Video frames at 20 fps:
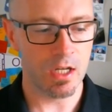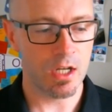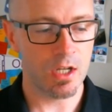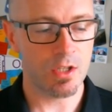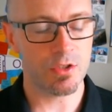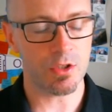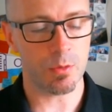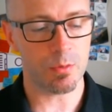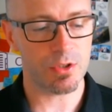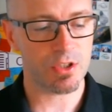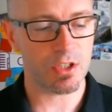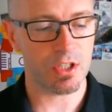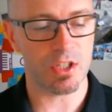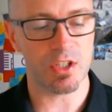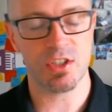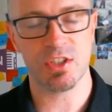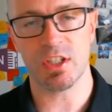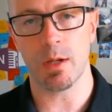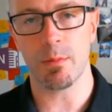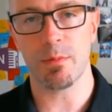So I'm just going to
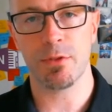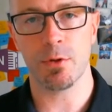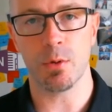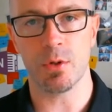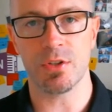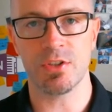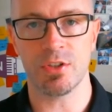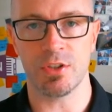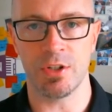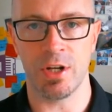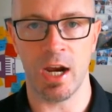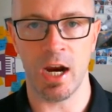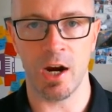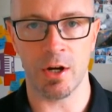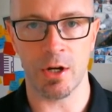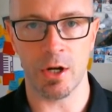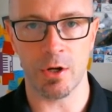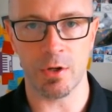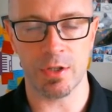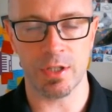step through a
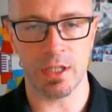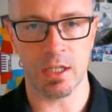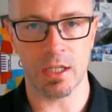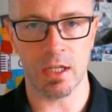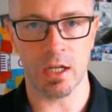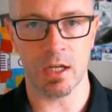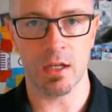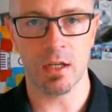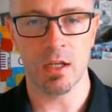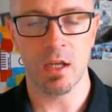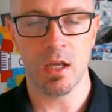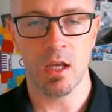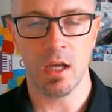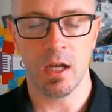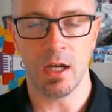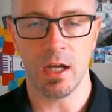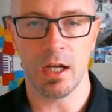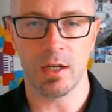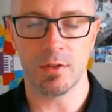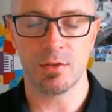scenario here
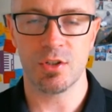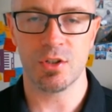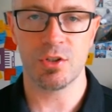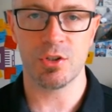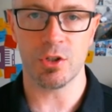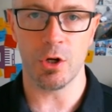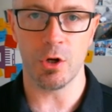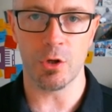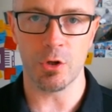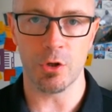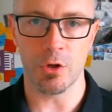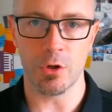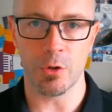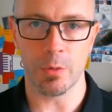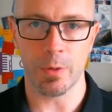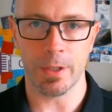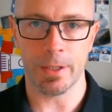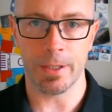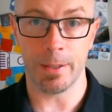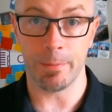uh, to show you
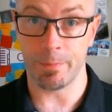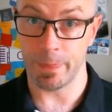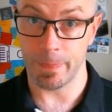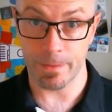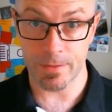um,